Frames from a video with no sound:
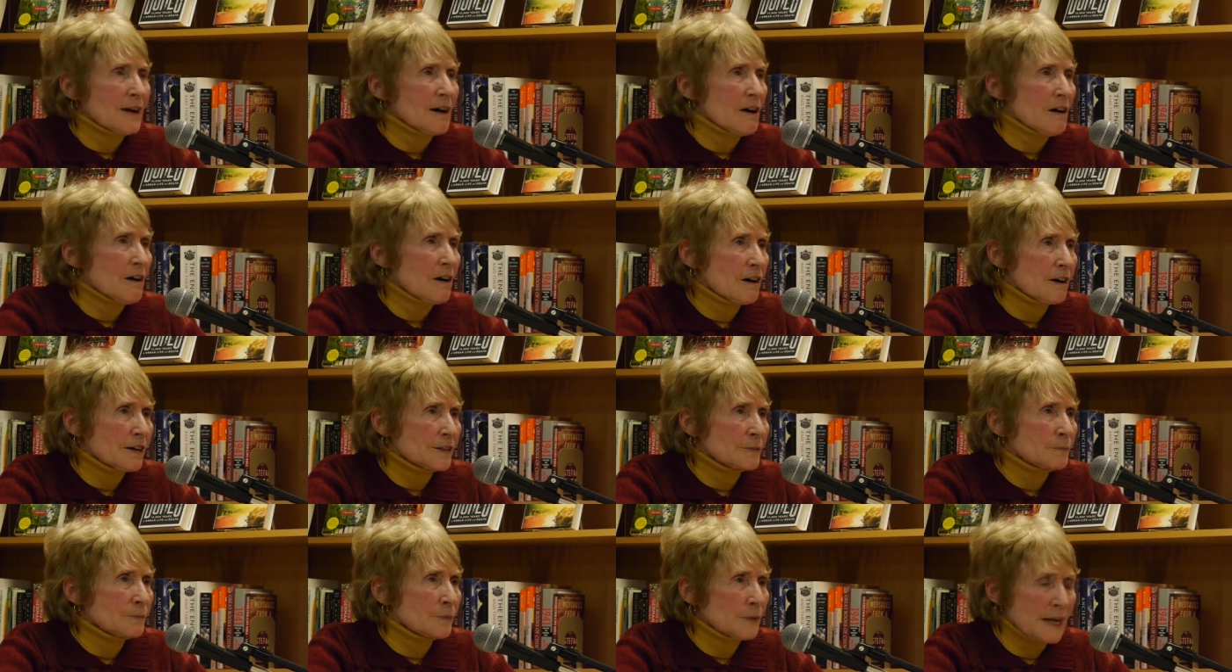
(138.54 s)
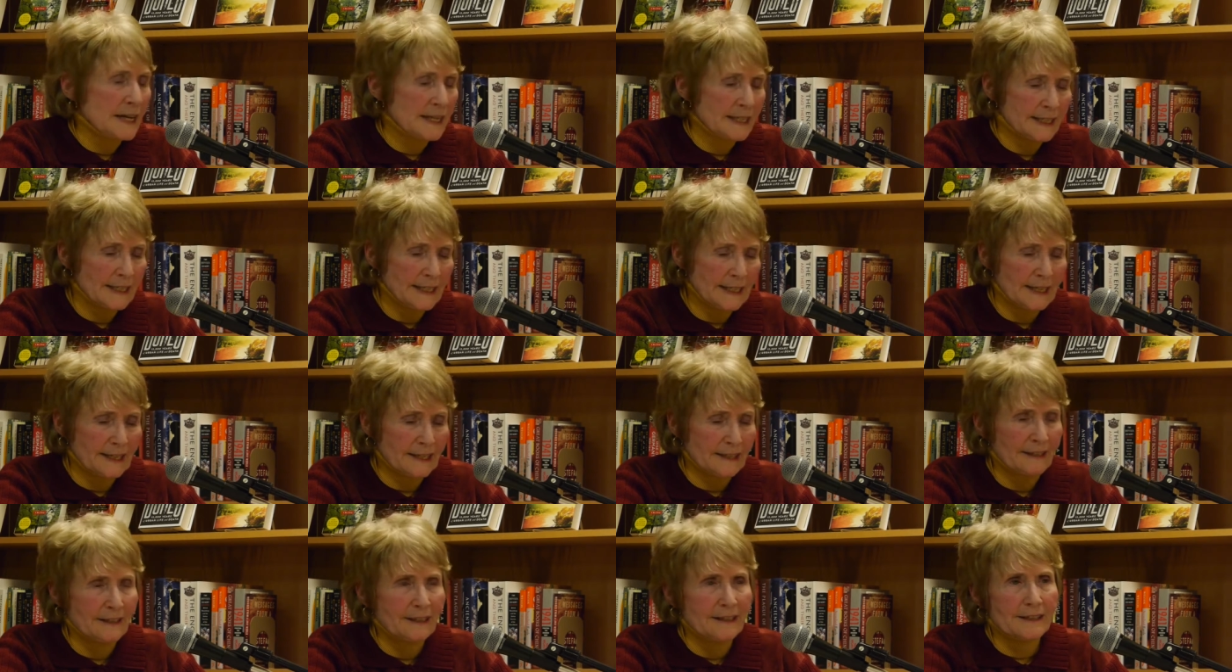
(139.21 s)

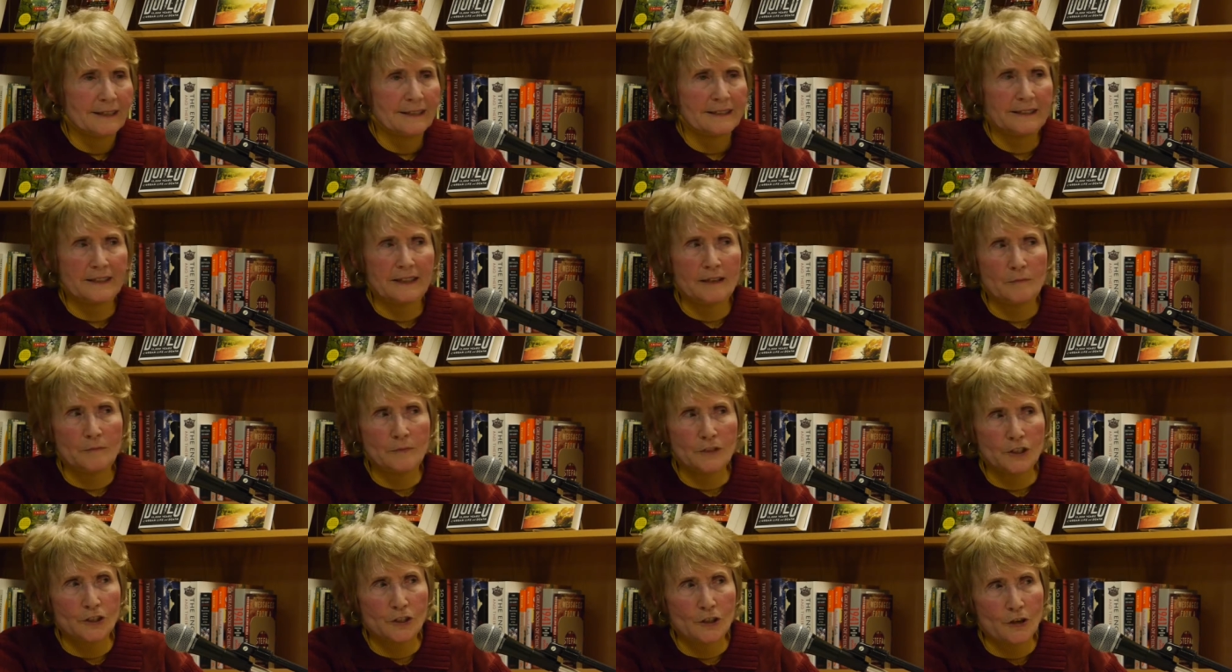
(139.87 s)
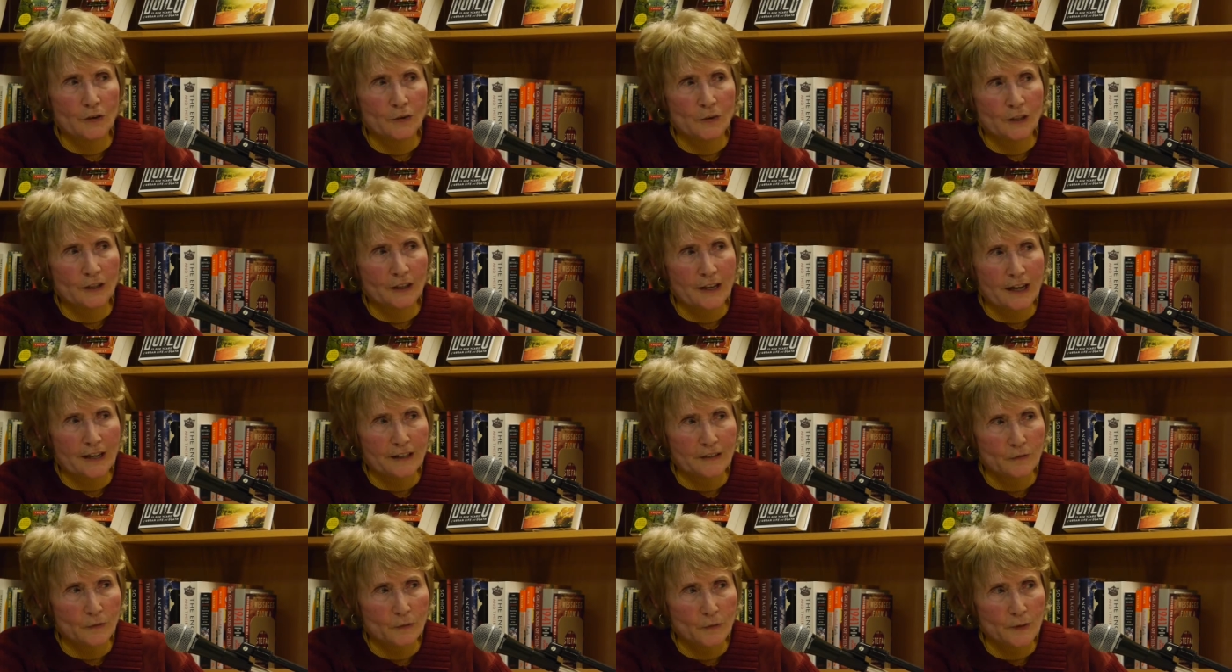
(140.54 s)
heartbreaking, some show a
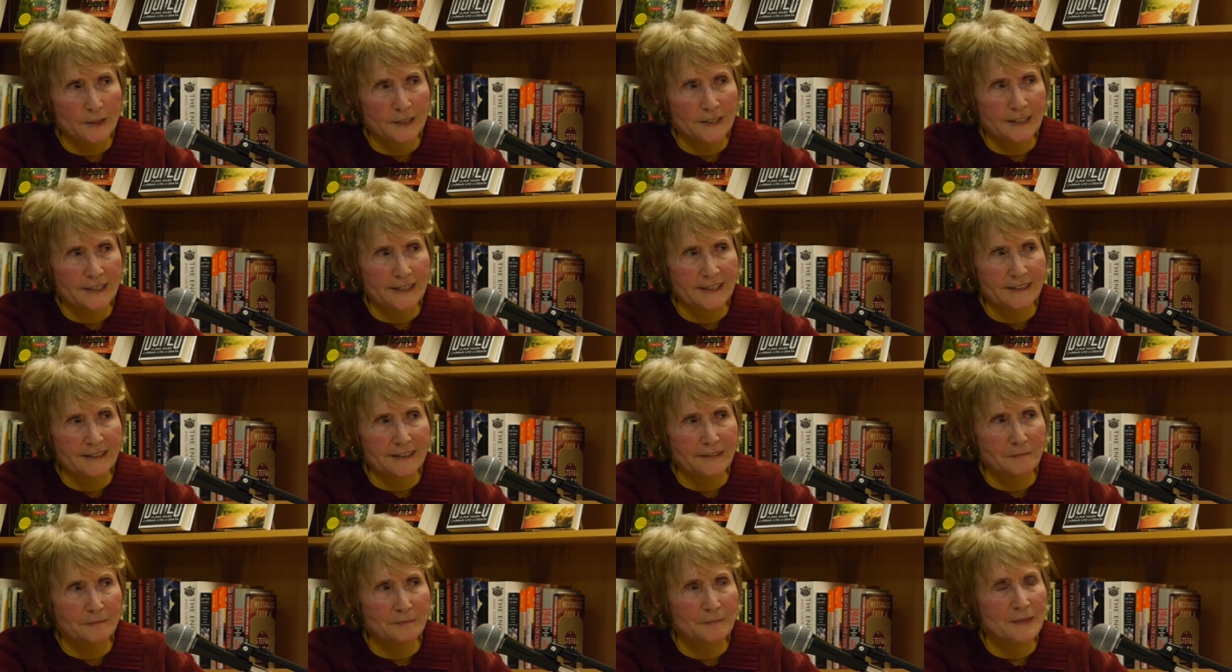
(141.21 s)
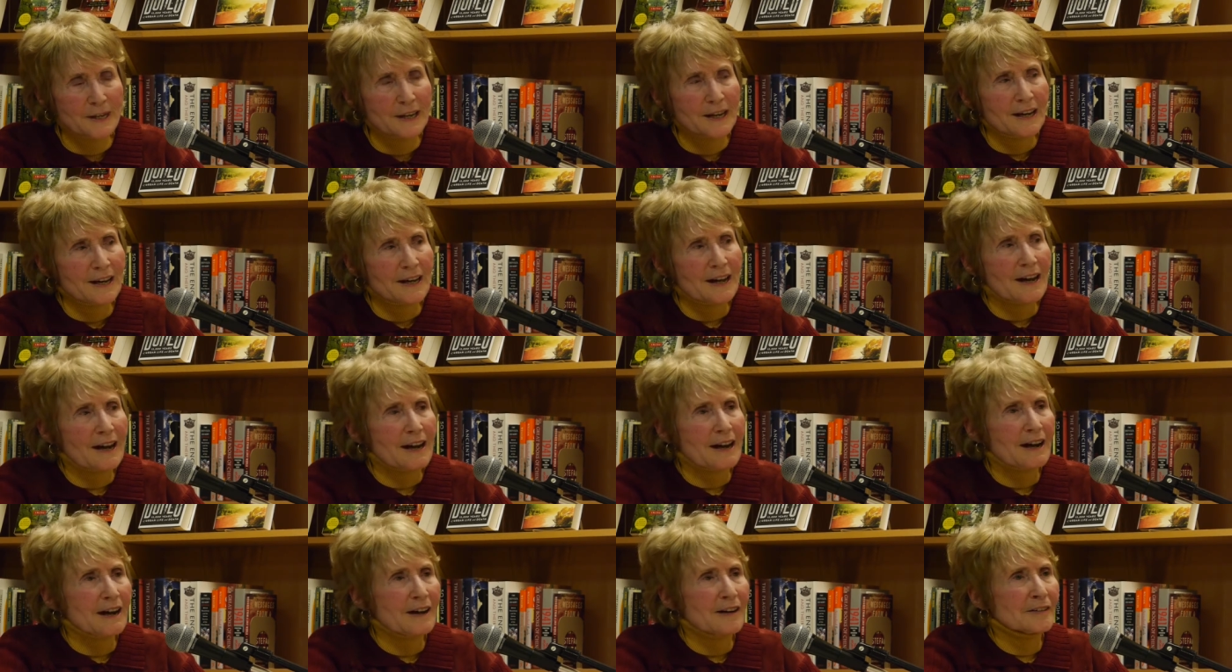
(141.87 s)
lot of wisdom,
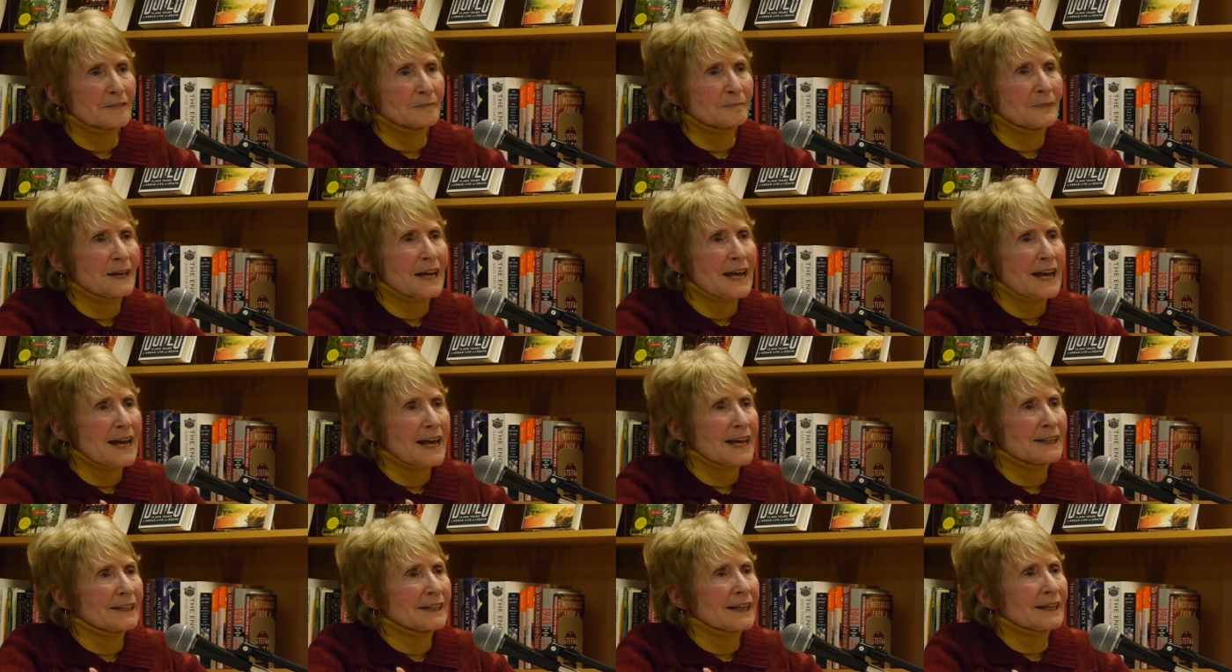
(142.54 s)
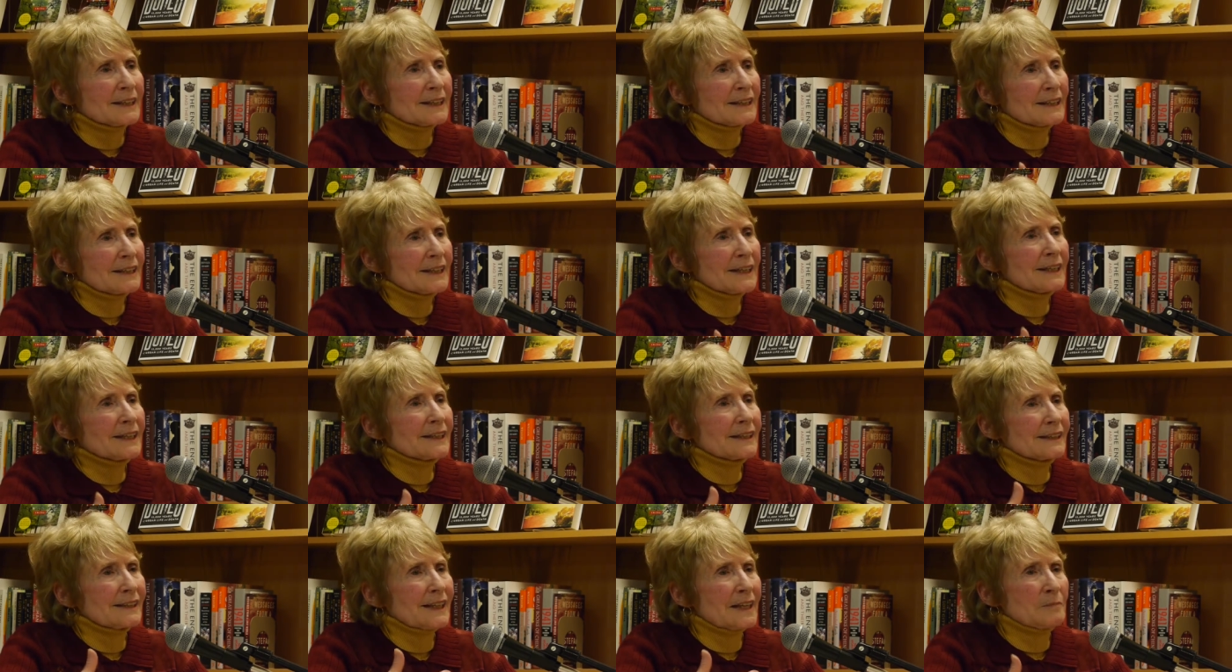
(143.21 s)
and I
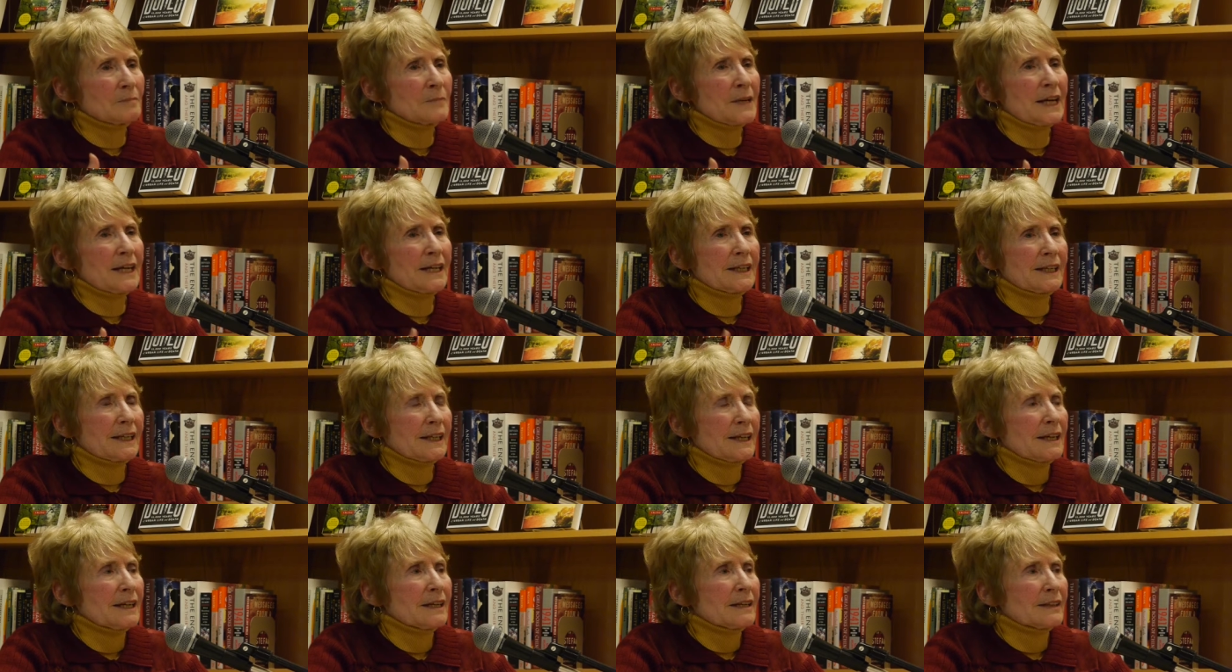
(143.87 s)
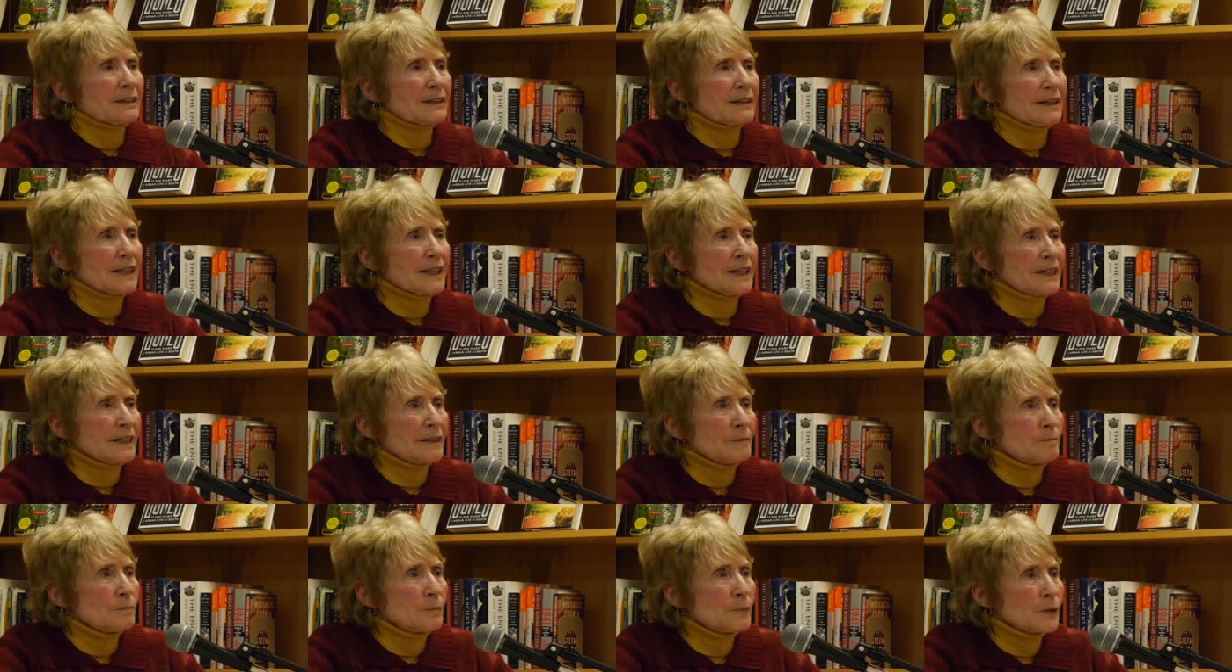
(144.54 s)
think they make
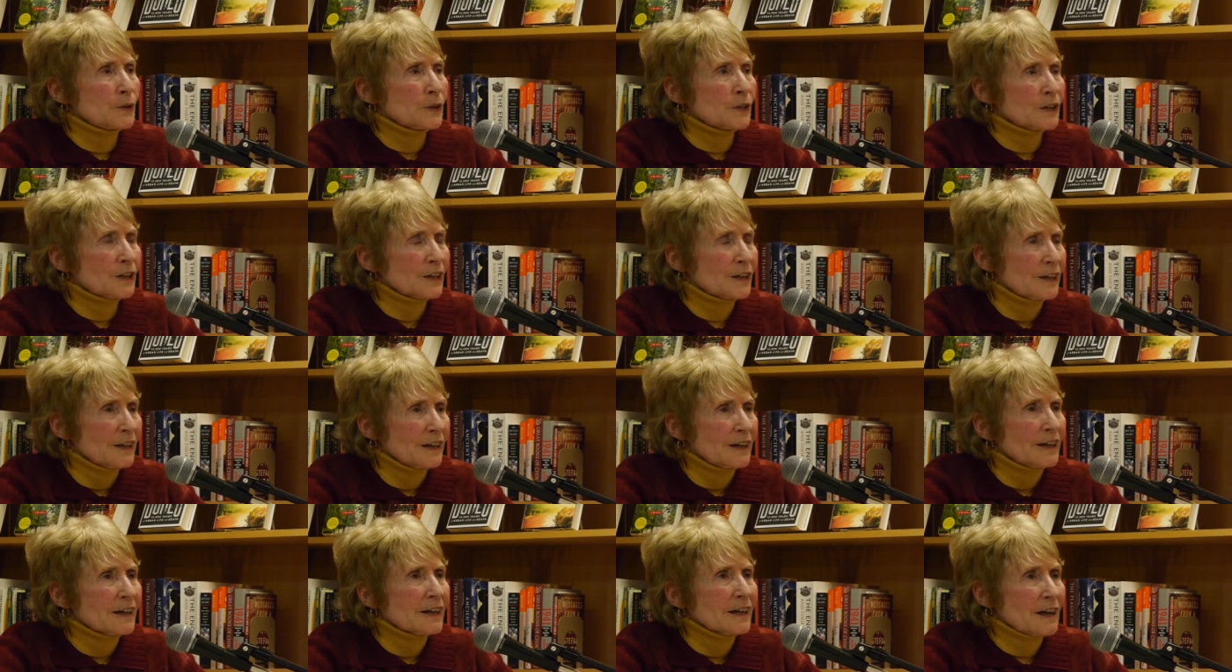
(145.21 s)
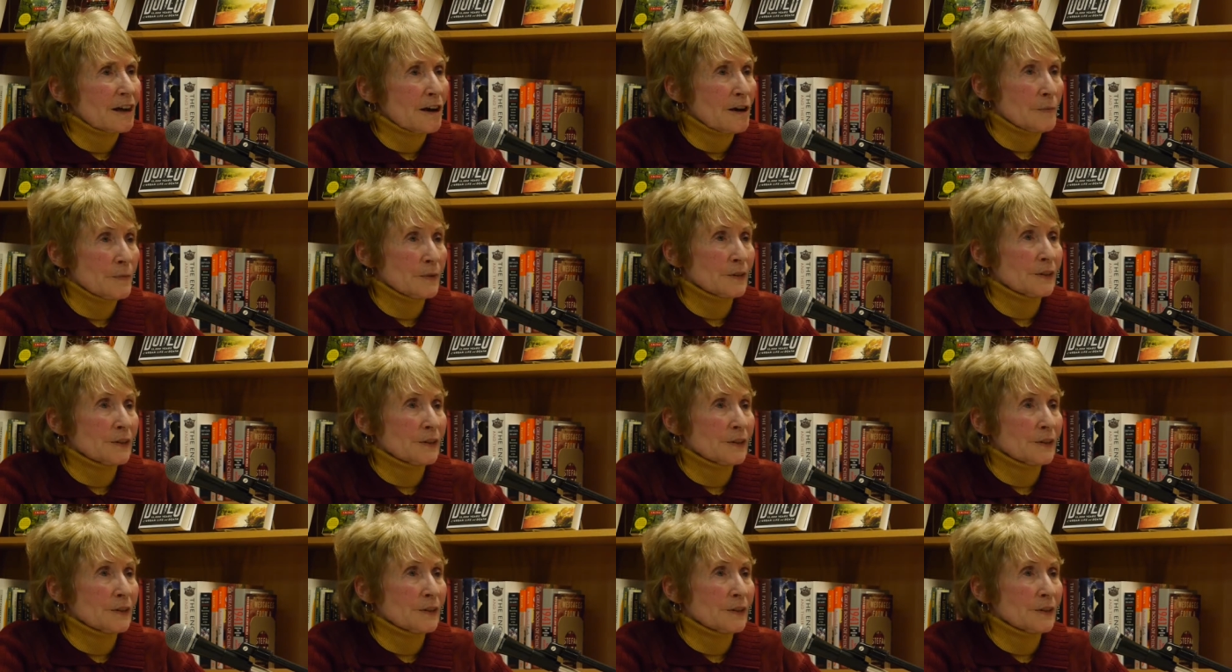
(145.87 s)
the book come